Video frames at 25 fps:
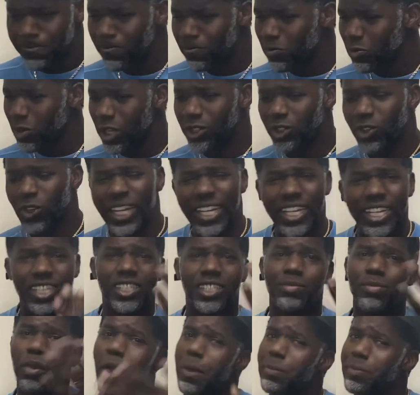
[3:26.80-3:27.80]
So I need the
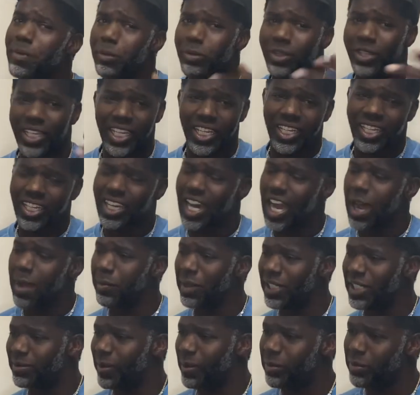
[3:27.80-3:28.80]
smart people to get in the
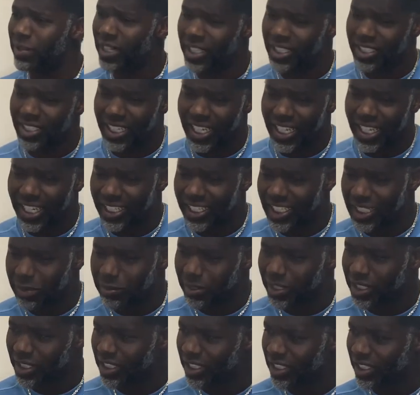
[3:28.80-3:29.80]
comments, make me understand this
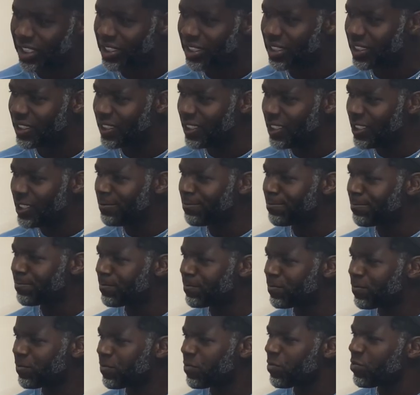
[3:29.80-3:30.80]
because
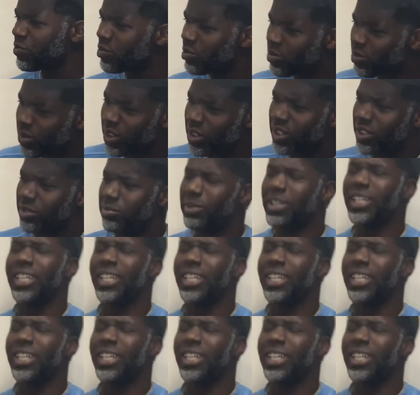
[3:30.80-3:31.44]
let me